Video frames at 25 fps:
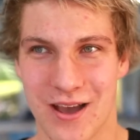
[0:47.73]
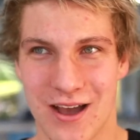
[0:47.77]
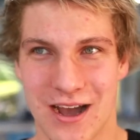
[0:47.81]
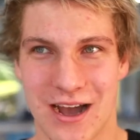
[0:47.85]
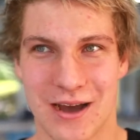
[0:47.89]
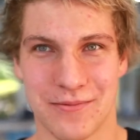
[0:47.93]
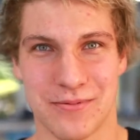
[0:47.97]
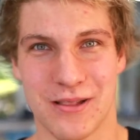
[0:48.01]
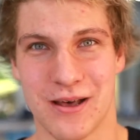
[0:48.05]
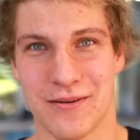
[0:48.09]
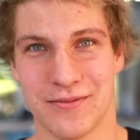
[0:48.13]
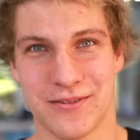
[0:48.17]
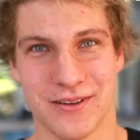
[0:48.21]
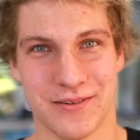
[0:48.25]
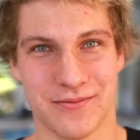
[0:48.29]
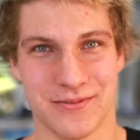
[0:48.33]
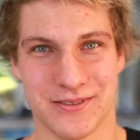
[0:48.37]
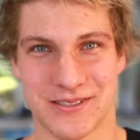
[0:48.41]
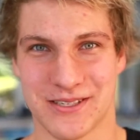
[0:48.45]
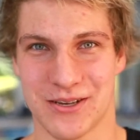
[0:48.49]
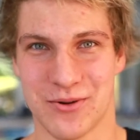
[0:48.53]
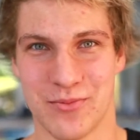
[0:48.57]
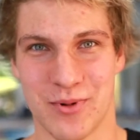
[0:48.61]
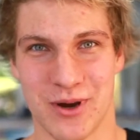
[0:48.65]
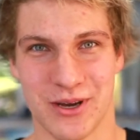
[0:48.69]
I've loved it
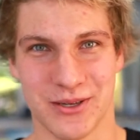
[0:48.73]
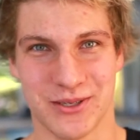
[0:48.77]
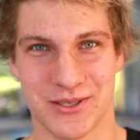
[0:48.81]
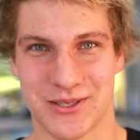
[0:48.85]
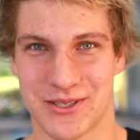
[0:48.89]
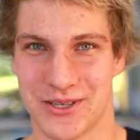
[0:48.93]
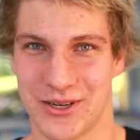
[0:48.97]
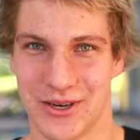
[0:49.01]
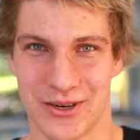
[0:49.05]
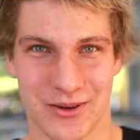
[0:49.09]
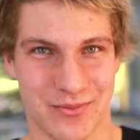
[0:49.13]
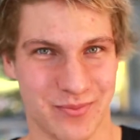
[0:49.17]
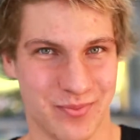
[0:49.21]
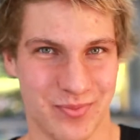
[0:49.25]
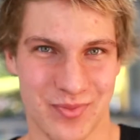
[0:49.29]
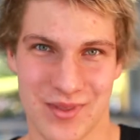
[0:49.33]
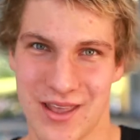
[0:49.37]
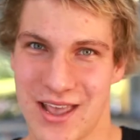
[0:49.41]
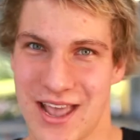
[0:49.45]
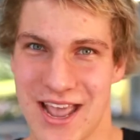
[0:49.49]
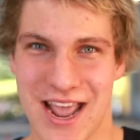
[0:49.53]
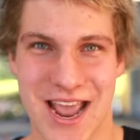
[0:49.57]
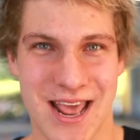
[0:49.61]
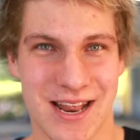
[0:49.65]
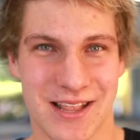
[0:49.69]
so much, so
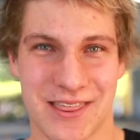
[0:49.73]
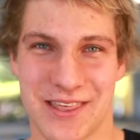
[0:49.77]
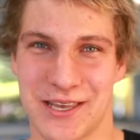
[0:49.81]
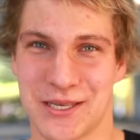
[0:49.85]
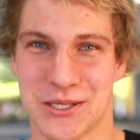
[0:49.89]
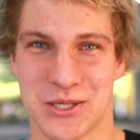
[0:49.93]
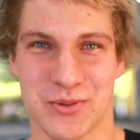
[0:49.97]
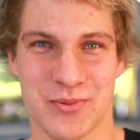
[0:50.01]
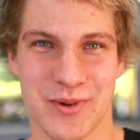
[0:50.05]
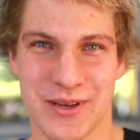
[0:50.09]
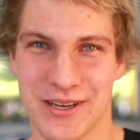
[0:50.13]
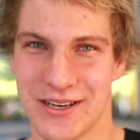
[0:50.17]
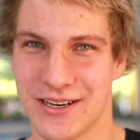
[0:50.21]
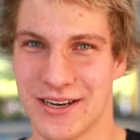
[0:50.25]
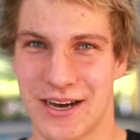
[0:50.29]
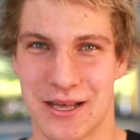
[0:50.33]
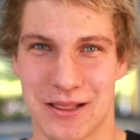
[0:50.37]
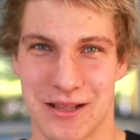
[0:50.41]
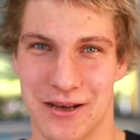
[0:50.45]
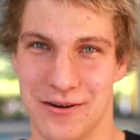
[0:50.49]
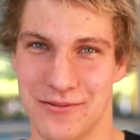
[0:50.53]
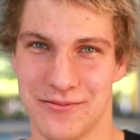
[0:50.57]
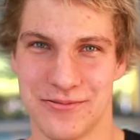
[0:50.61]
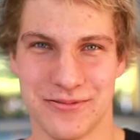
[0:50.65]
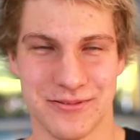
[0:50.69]
anything swimming, I
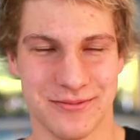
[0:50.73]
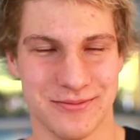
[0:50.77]
love.